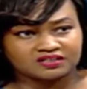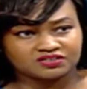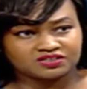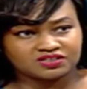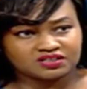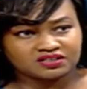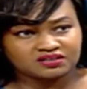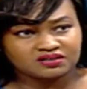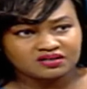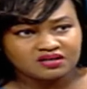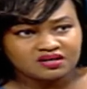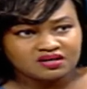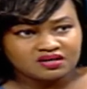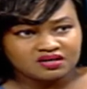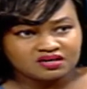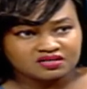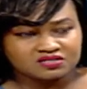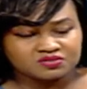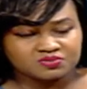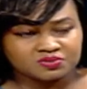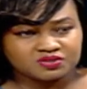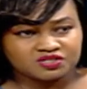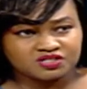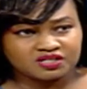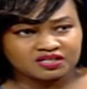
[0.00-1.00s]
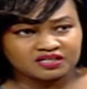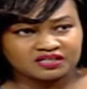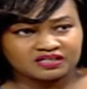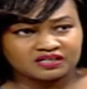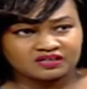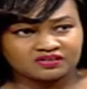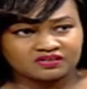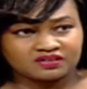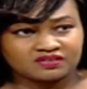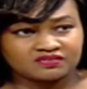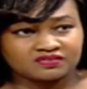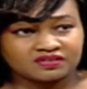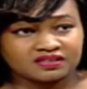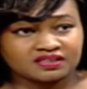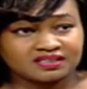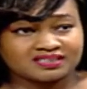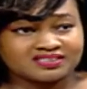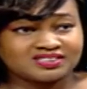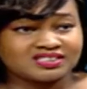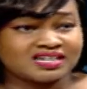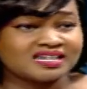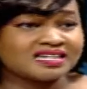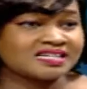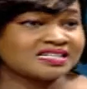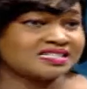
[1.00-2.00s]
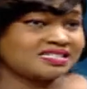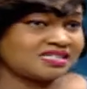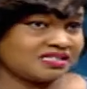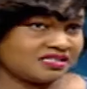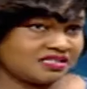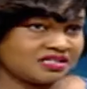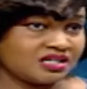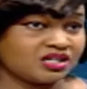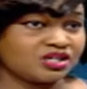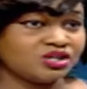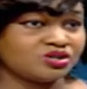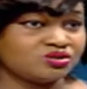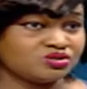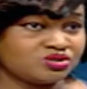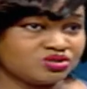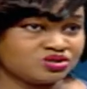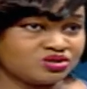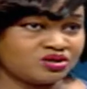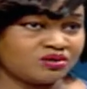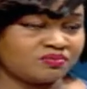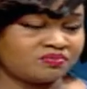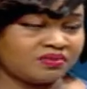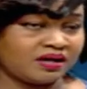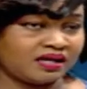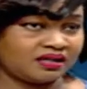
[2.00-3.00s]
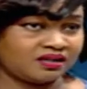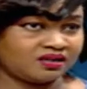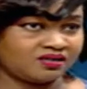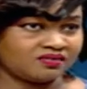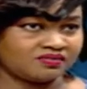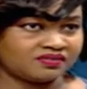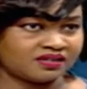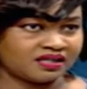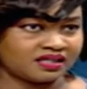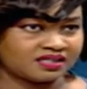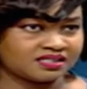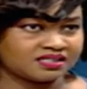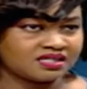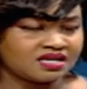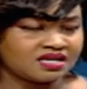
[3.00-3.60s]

chain, especially now given that China takes a huge bulk of that.